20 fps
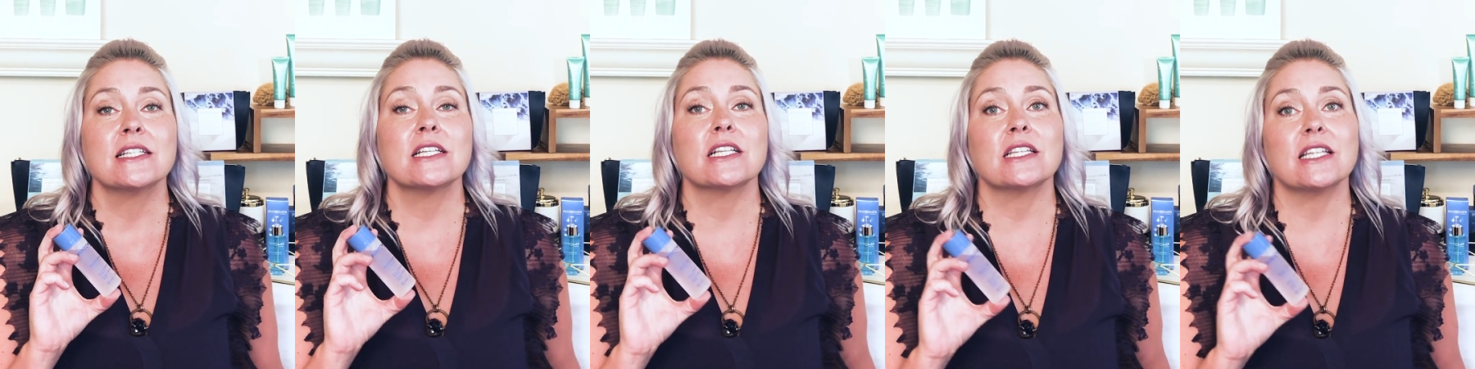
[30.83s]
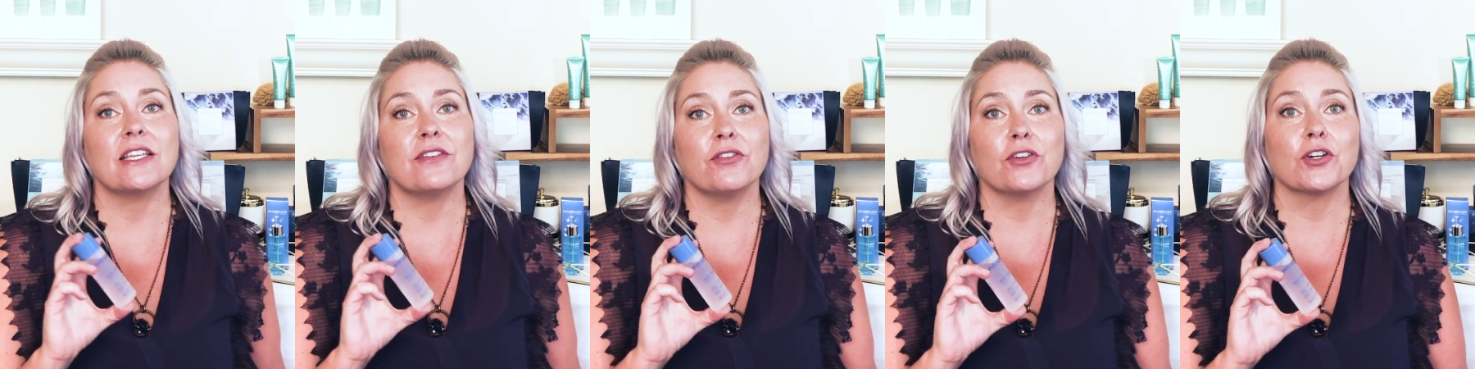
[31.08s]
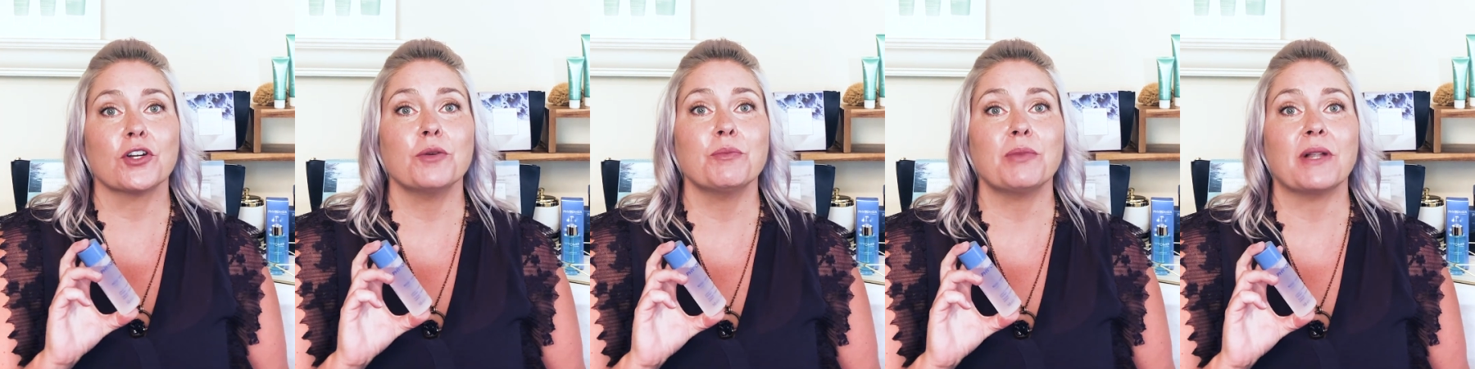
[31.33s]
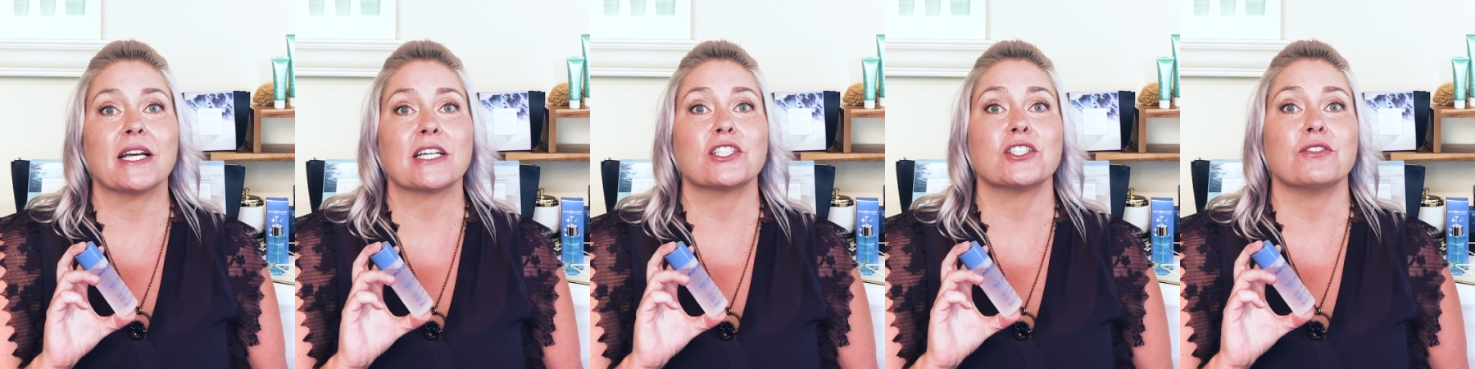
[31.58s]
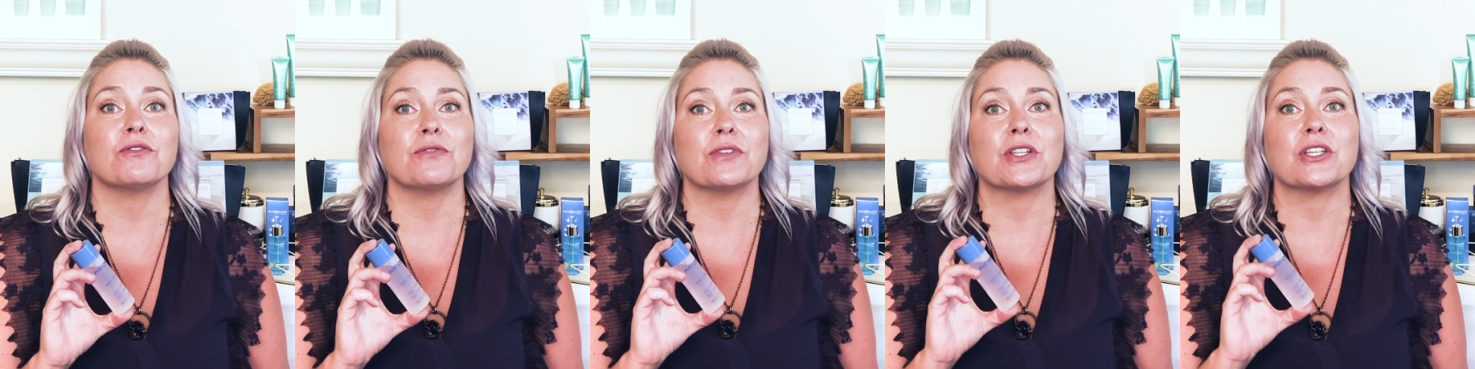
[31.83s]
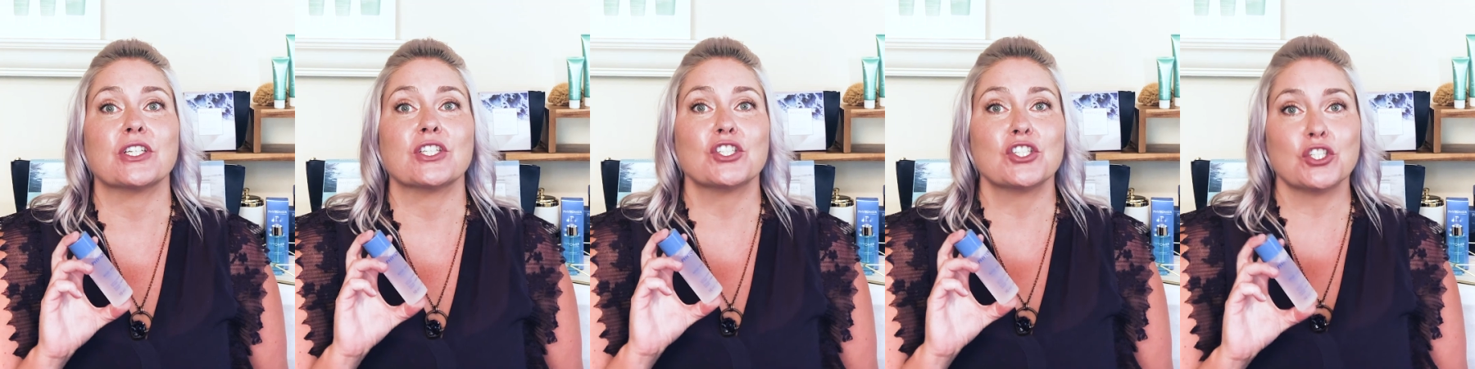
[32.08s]
to leave your complexion
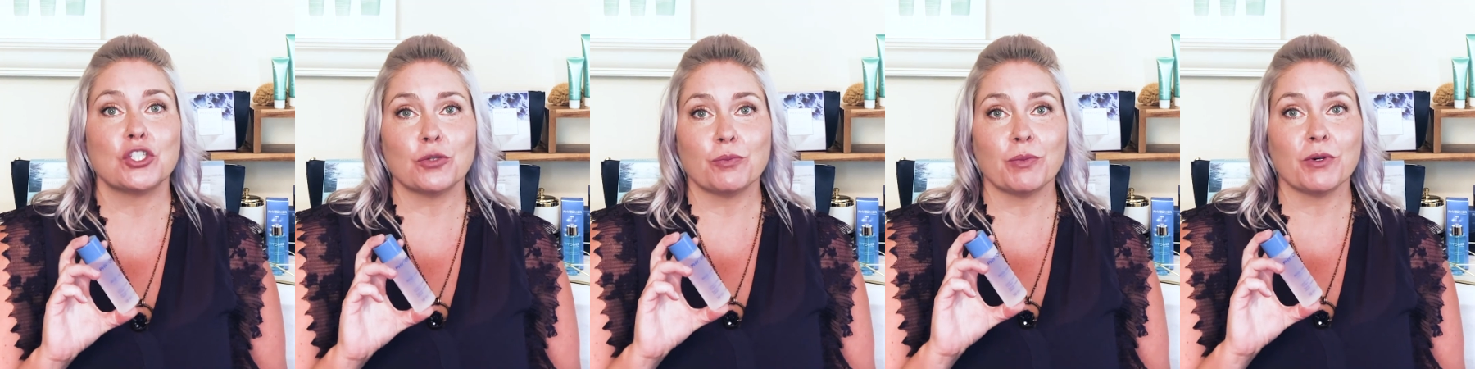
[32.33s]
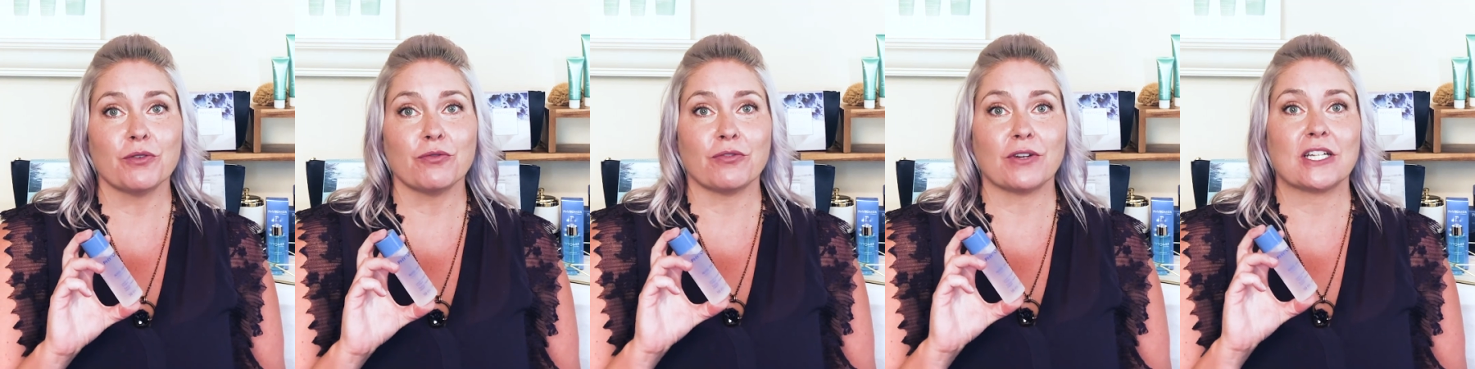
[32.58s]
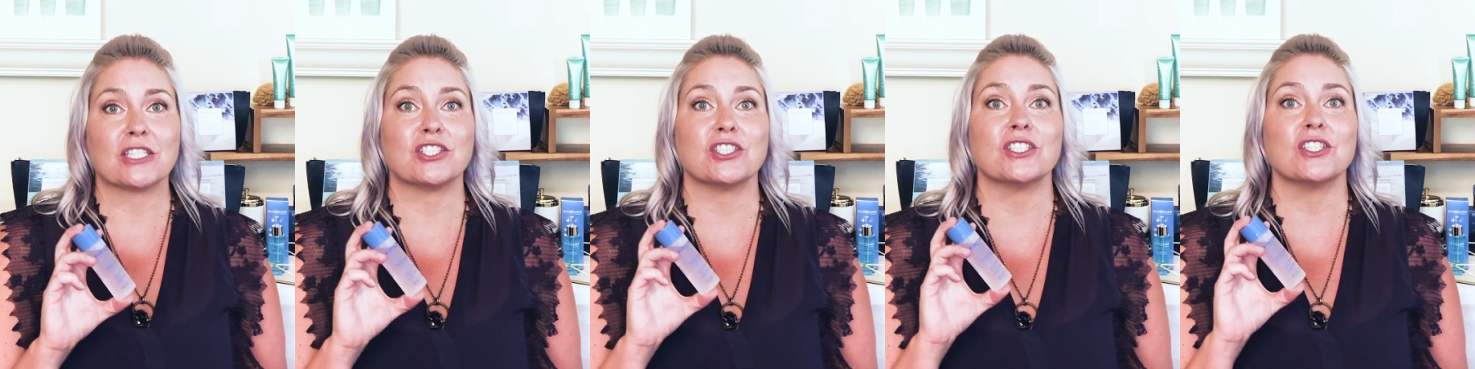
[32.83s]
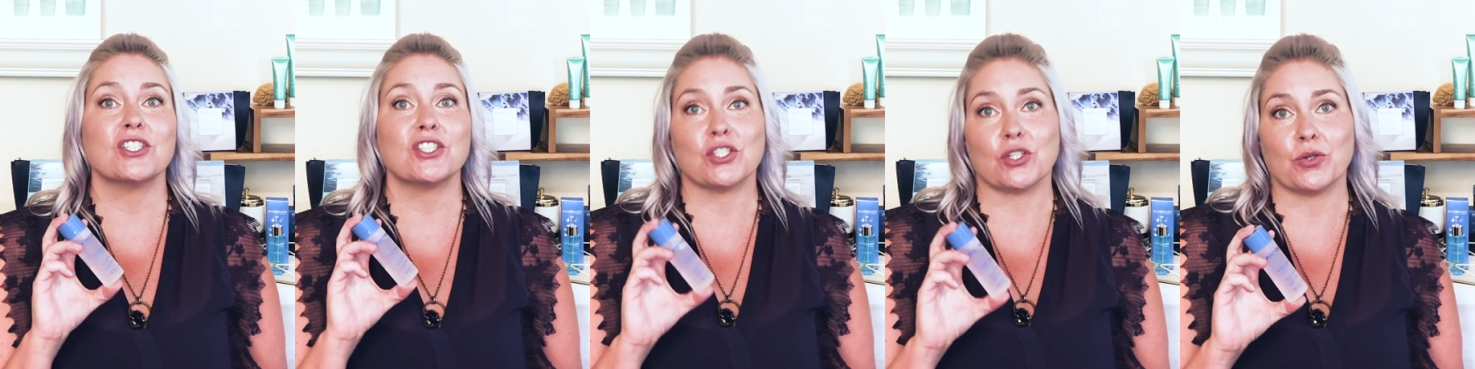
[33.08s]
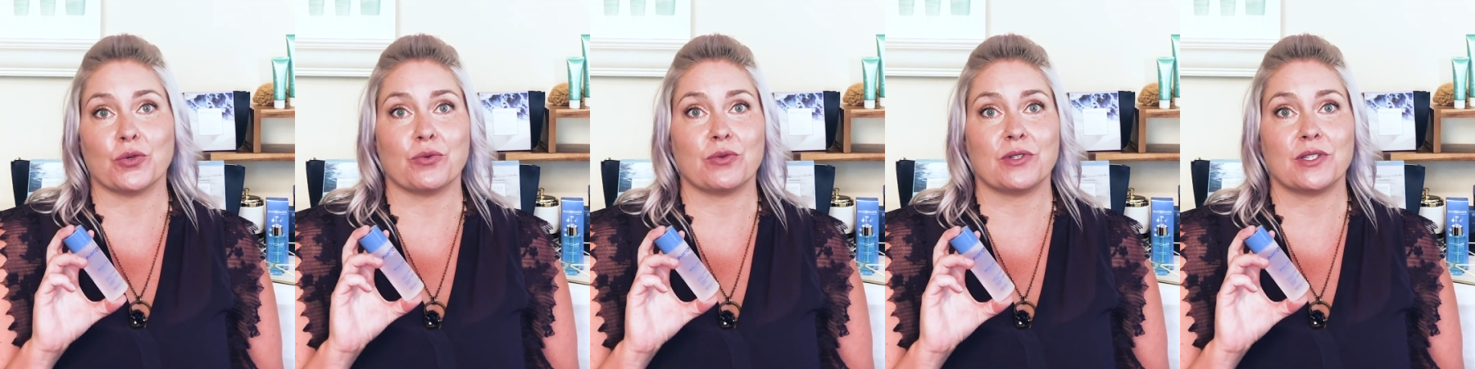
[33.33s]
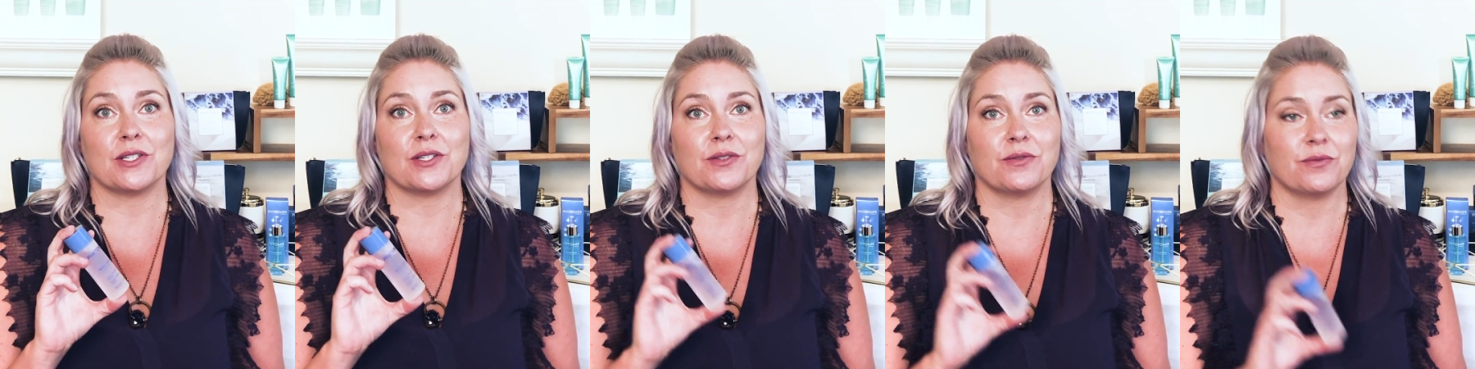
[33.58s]
feeling super fresh and
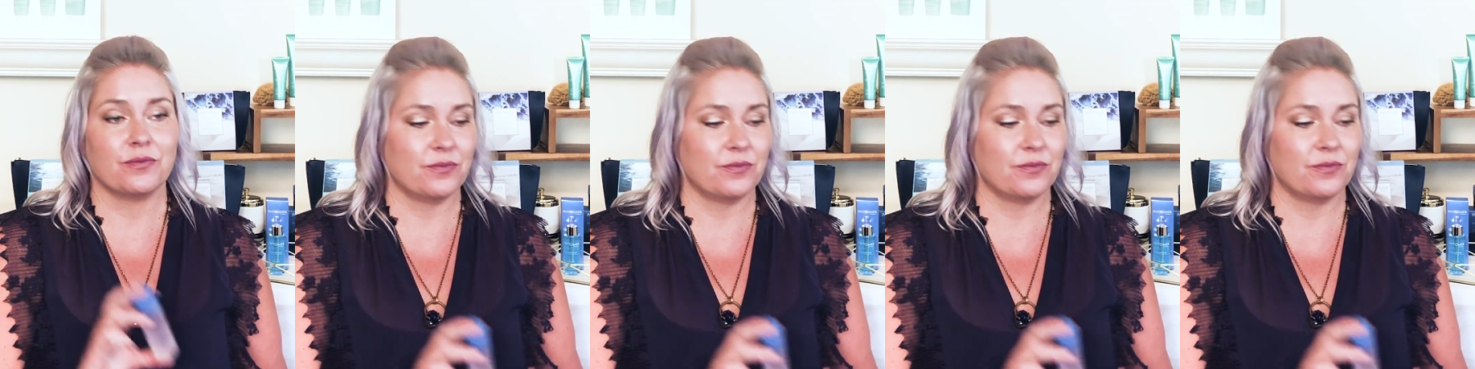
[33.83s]
soothed.